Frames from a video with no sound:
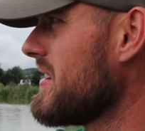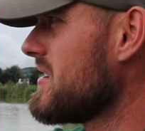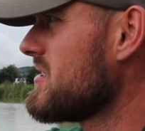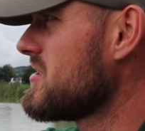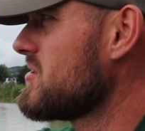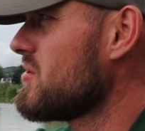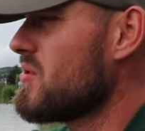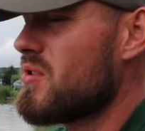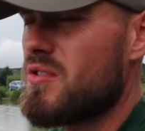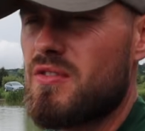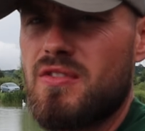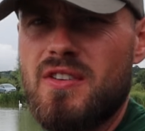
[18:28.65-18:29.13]
It's
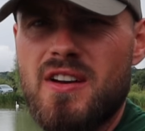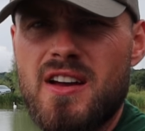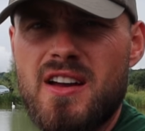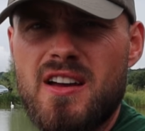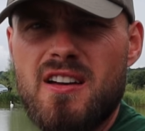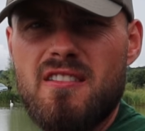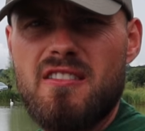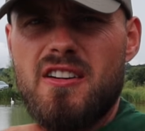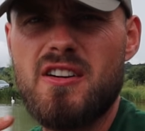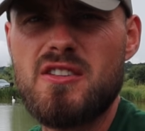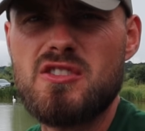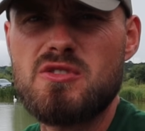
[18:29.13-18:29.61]
sort of
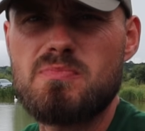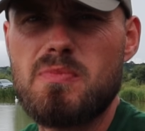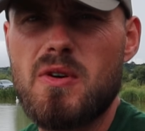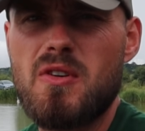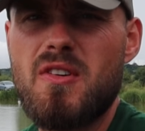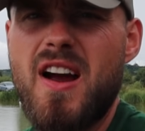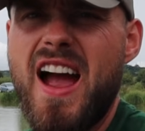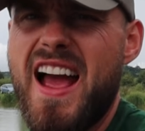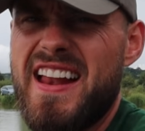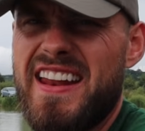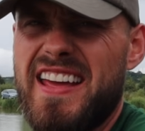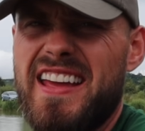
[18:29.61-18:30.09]
very
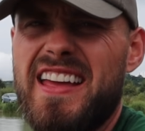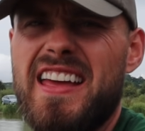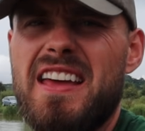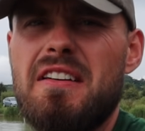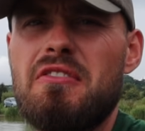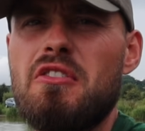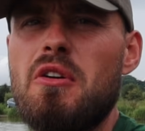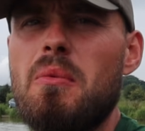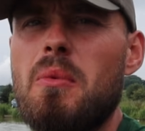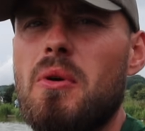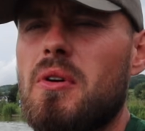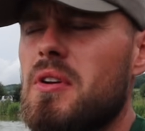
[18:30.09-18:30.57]
sporadic,
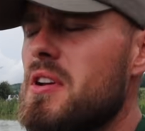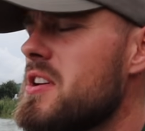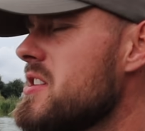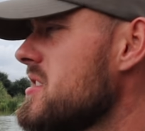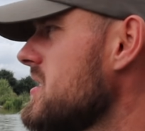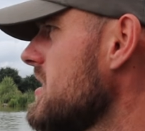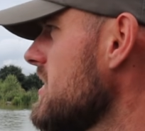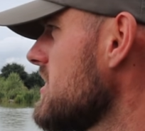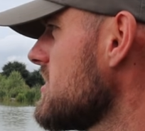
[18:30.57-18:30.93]
if I'm honest.